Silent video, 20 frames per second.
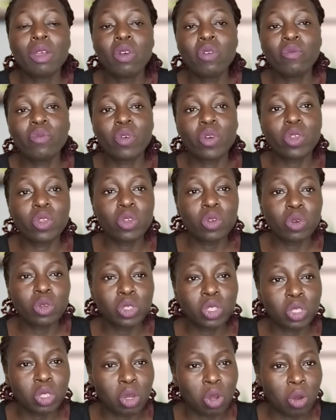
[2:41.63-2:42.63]
For you
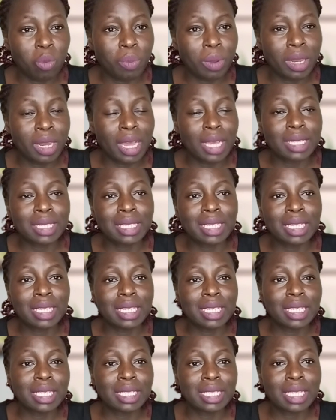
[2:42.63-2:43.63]
to open a
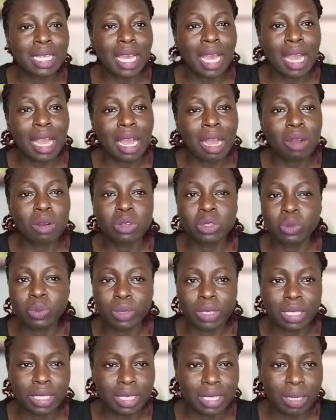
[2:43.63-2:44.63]
CDSC account
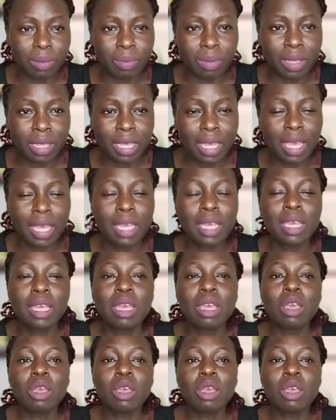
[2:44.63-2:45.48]
with CBK,